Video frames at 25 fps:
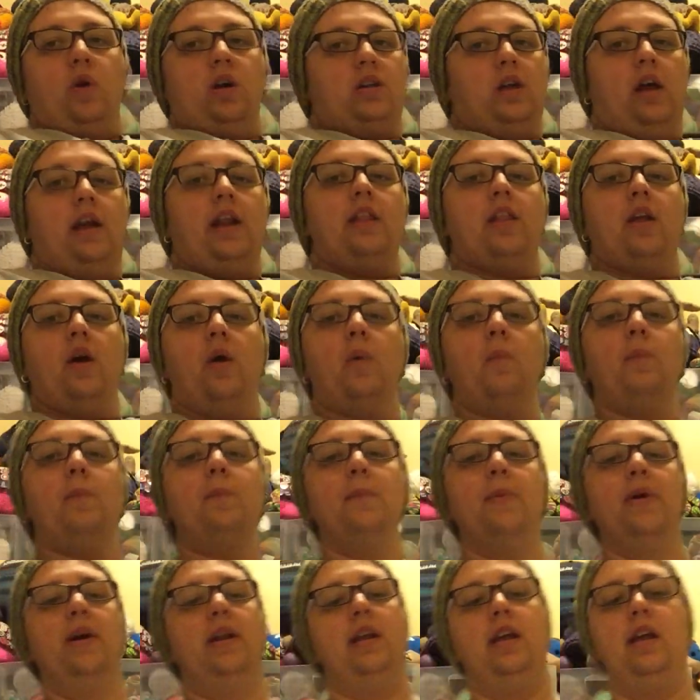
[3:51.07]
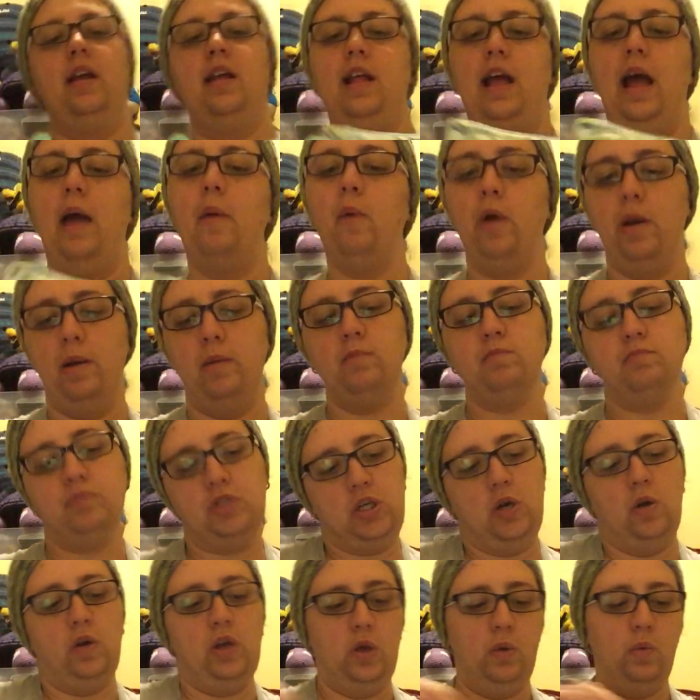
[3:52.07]
worked on it though, but I want to
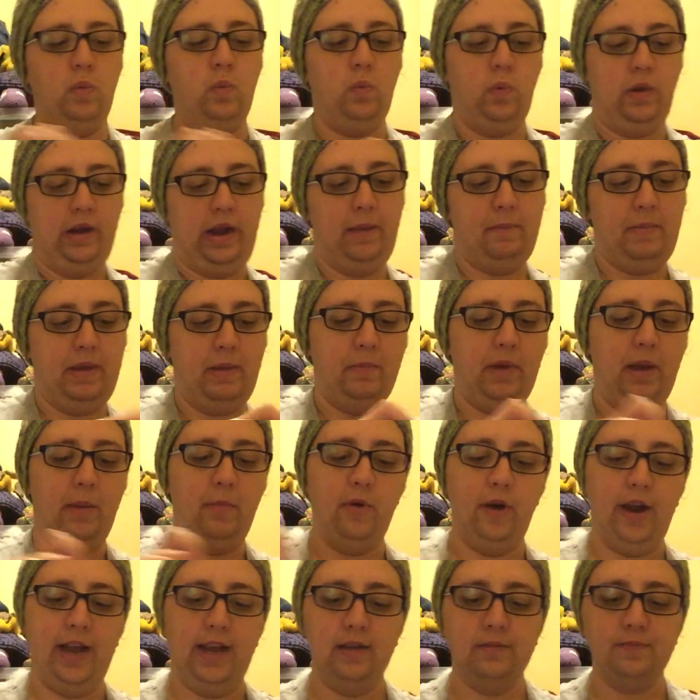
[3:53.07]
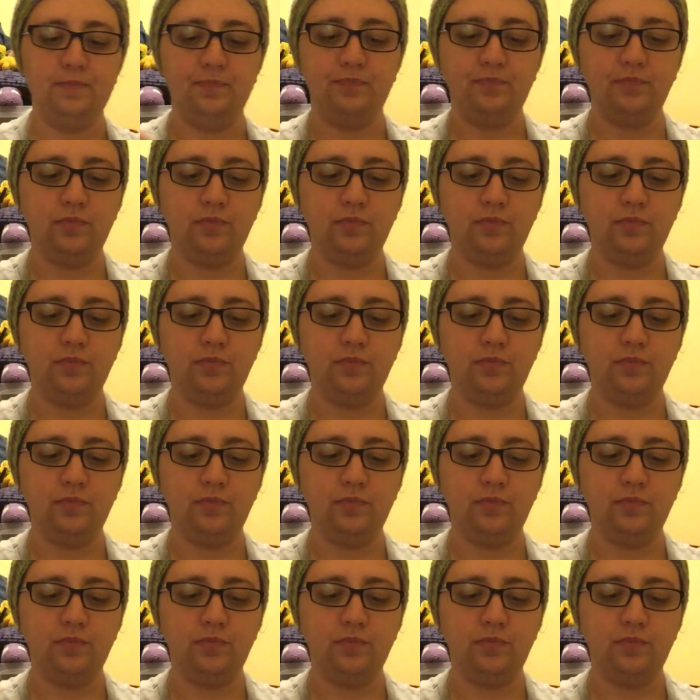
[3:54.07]
show you what I mean by bright.